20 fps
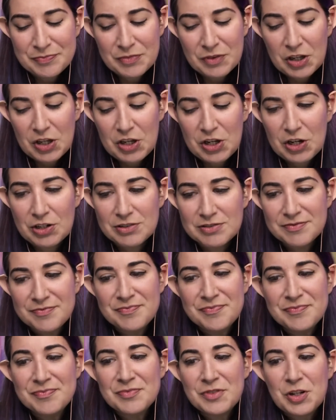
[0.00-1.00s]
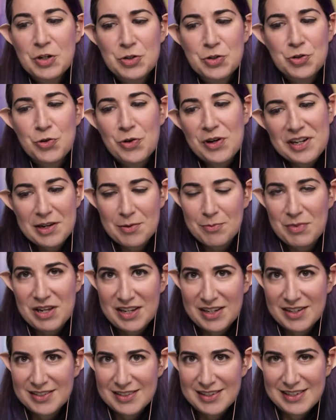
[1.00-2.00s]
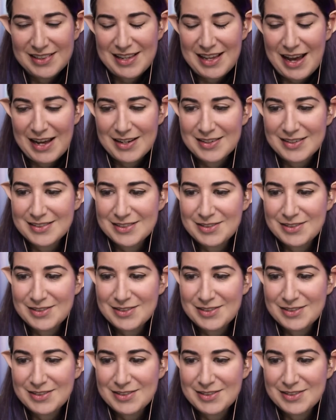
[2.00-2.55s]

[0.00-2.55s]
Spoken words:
you know, joining me in that.